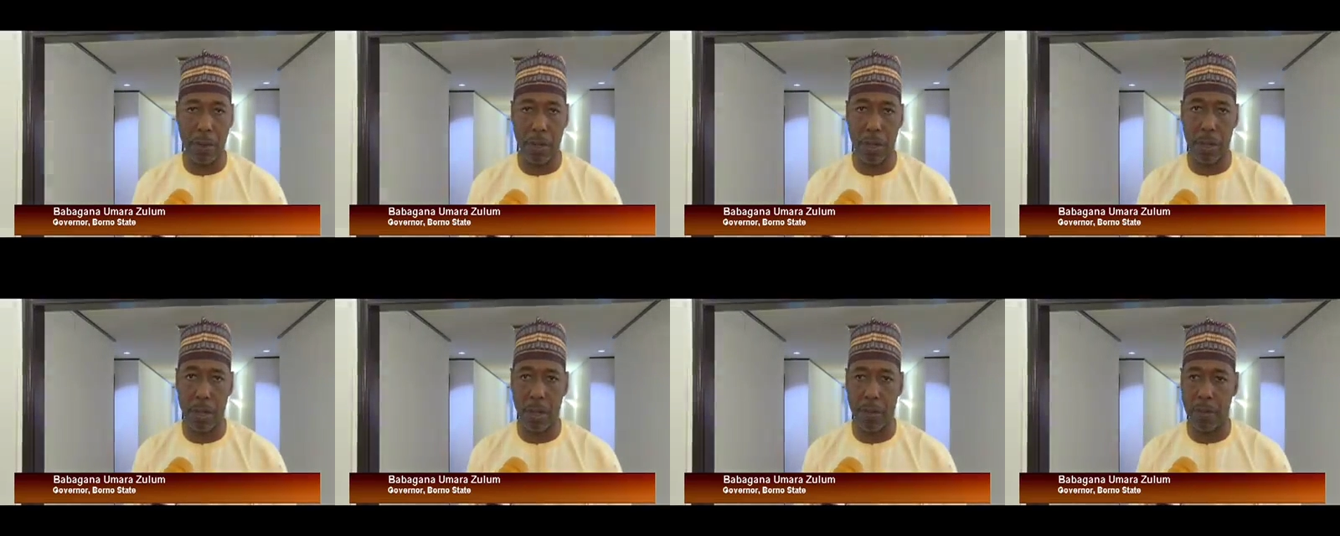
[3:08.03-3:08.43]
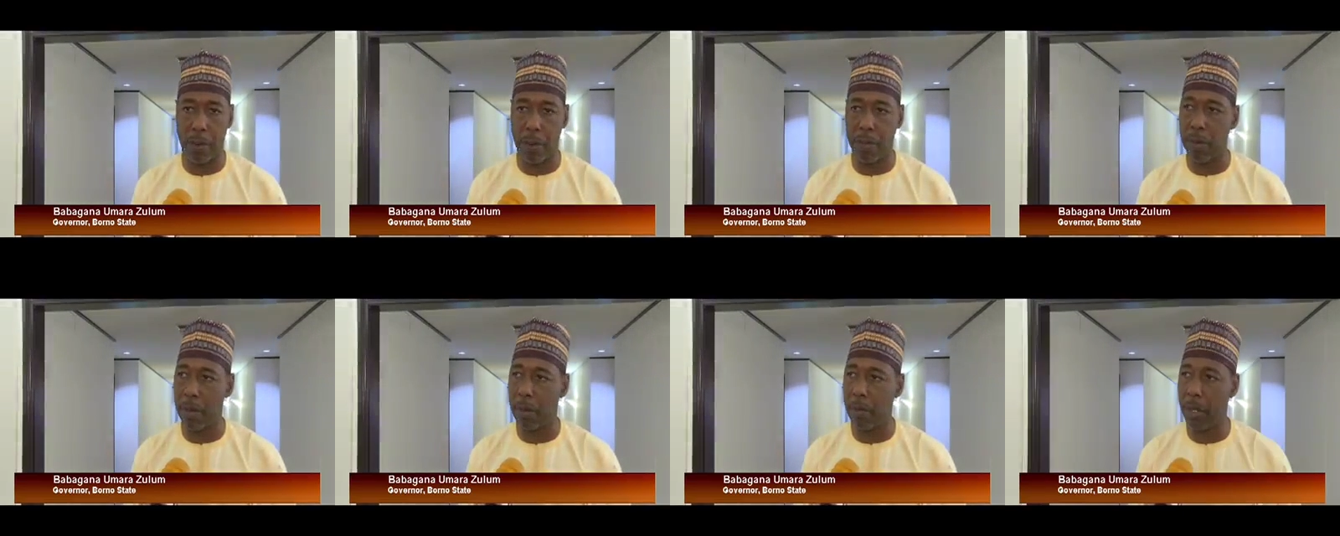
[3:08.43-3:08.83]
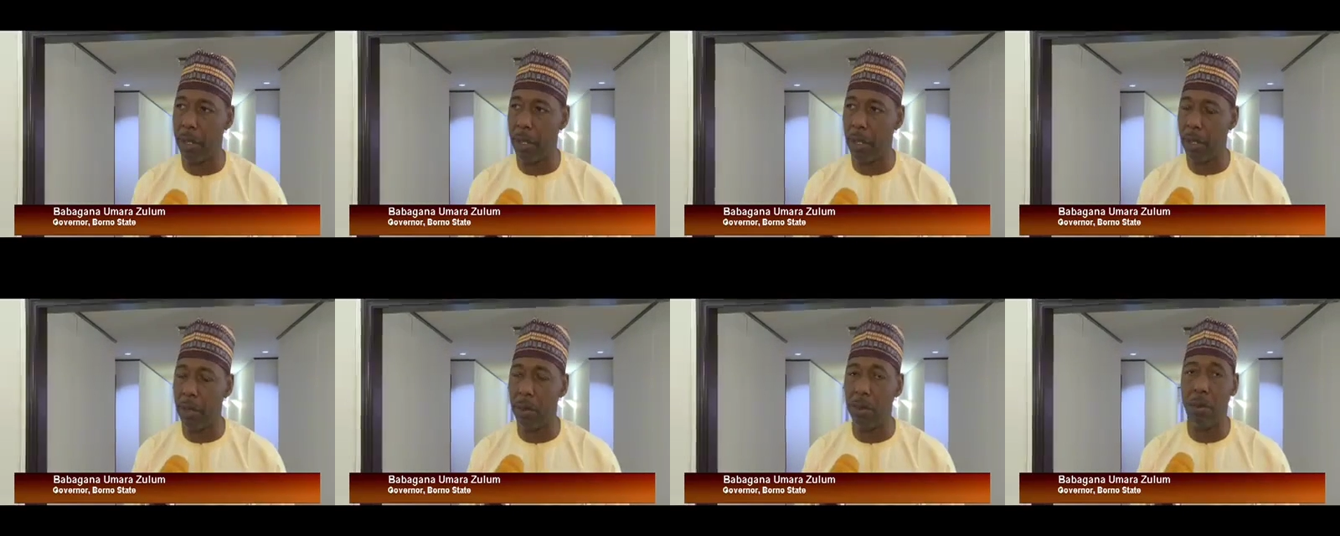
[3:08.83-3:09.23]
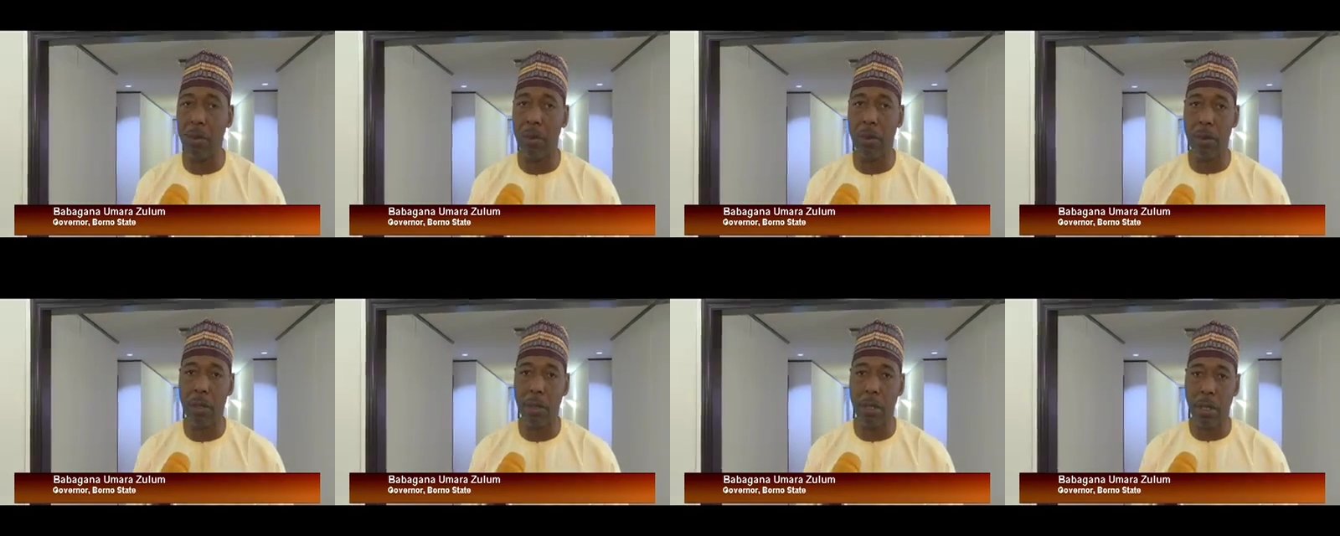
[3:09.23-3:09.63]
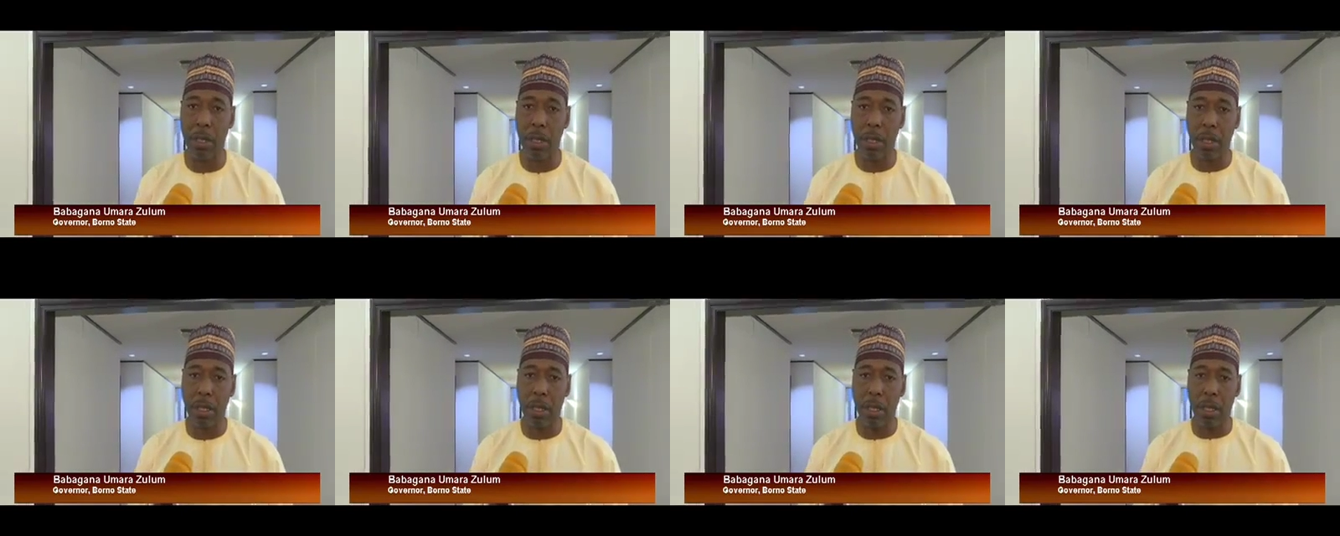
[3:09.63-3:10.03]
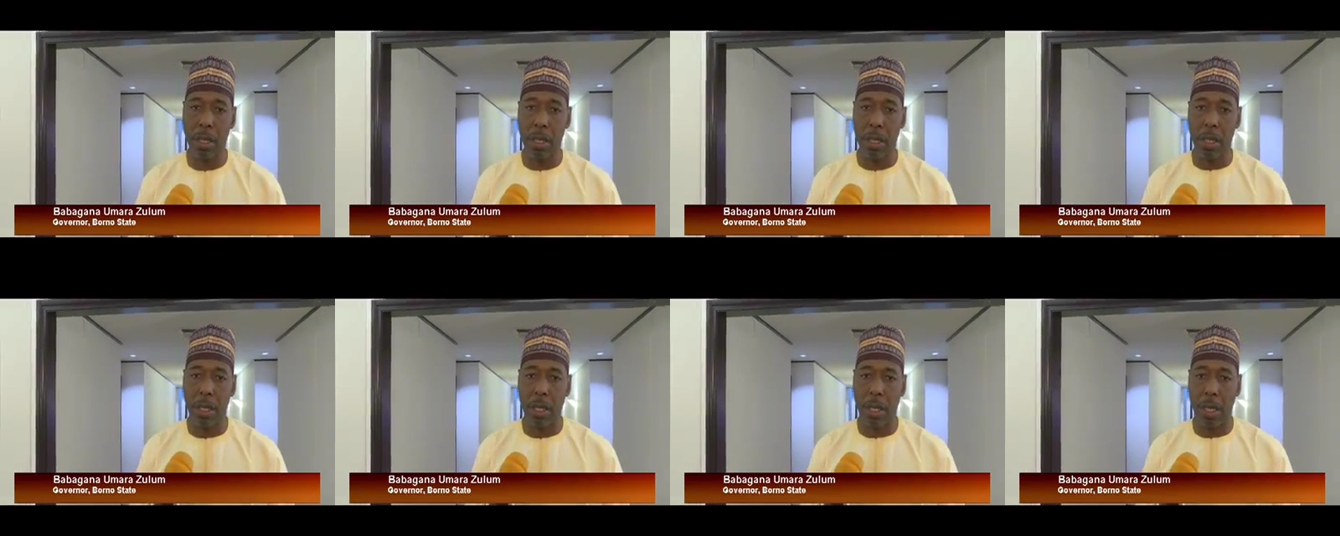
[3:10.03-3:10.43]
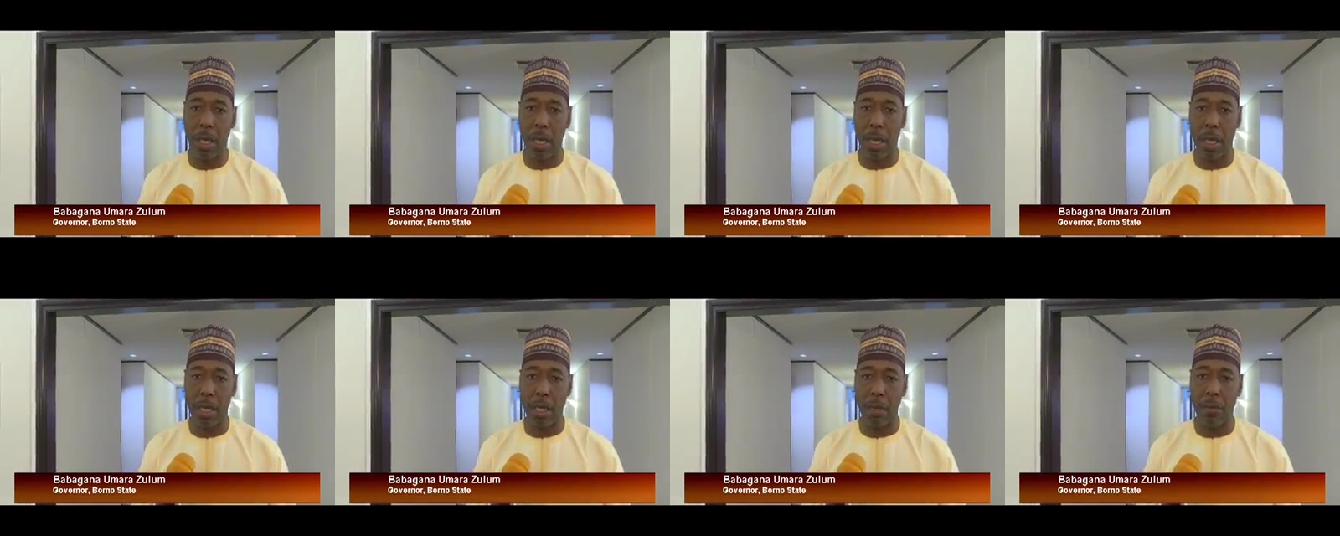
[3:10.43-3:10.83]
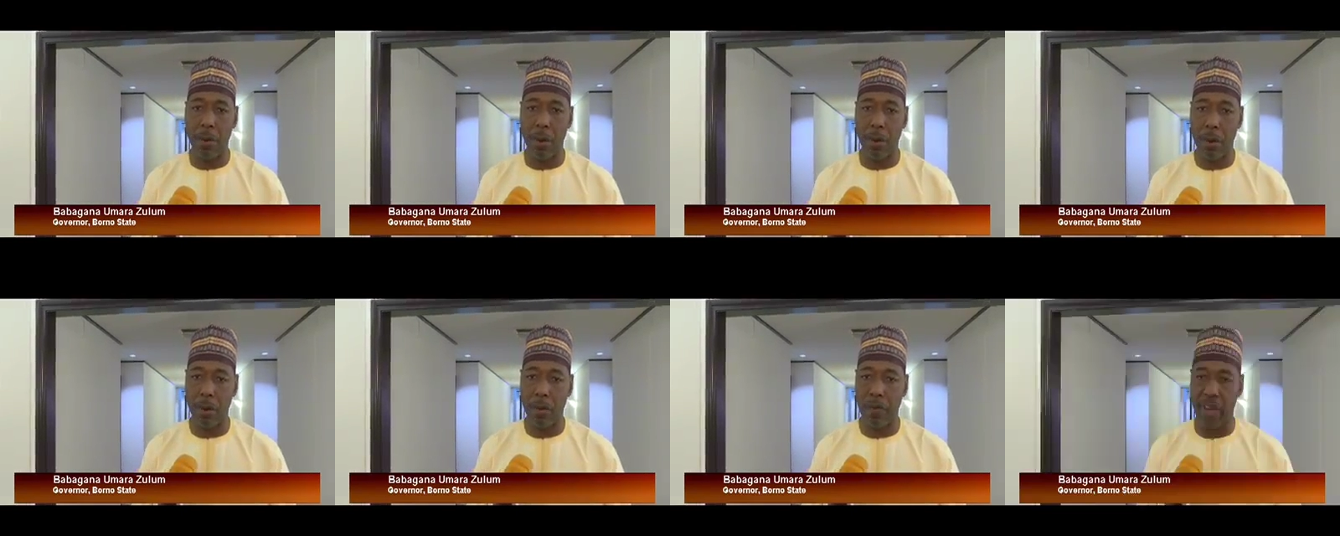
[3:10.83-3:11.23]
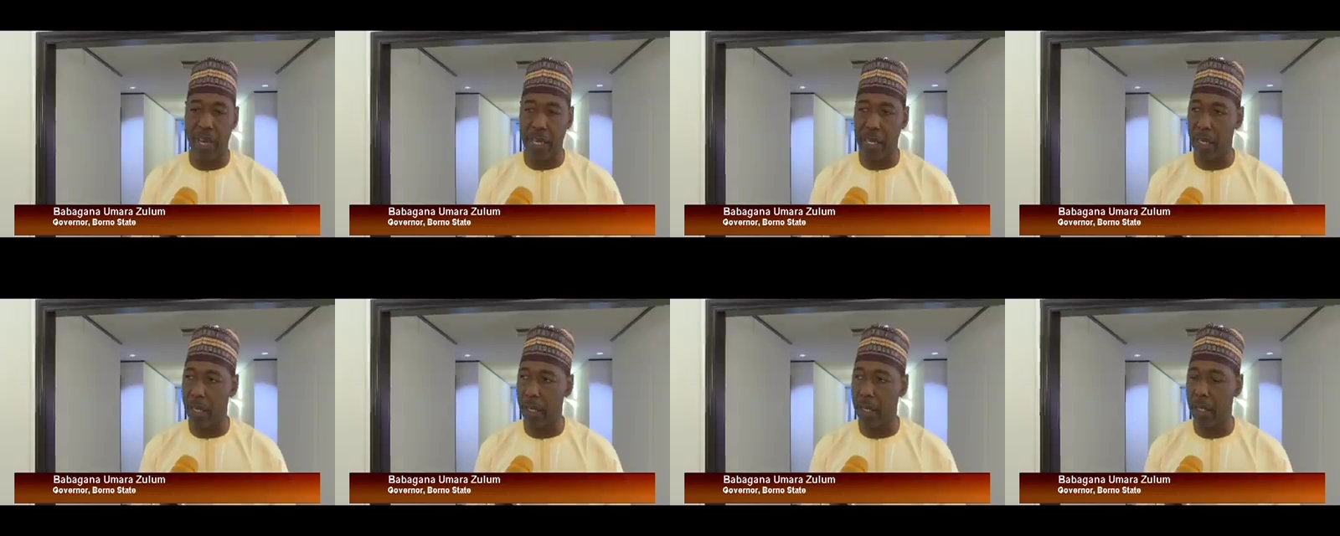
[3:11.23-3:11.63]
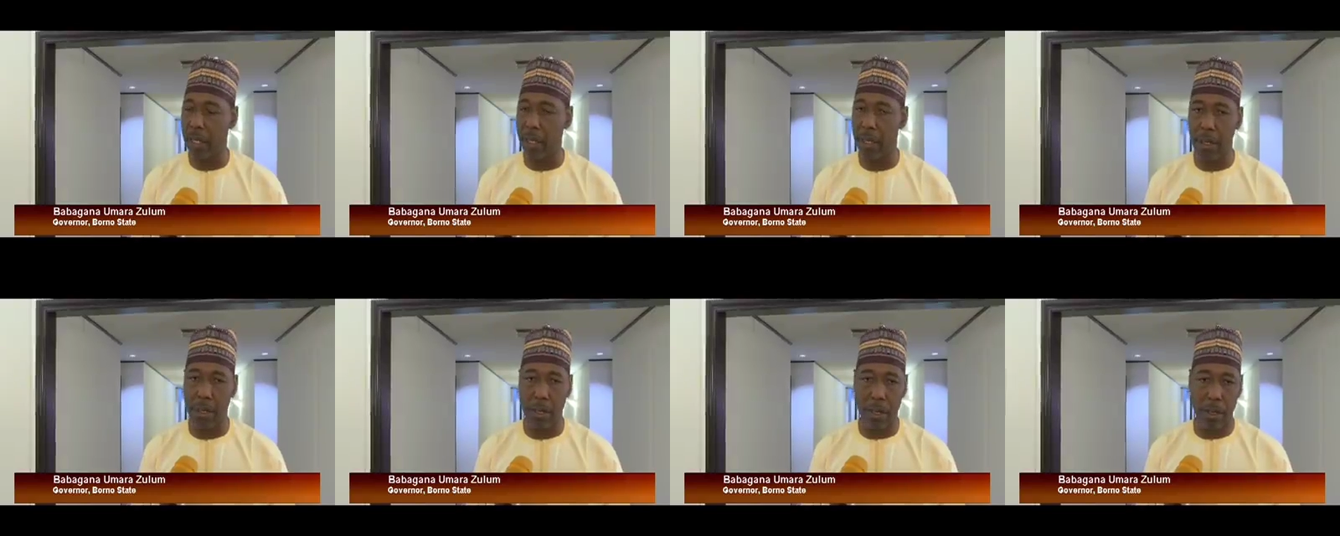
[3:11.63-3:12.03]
support from the EU. The Borno package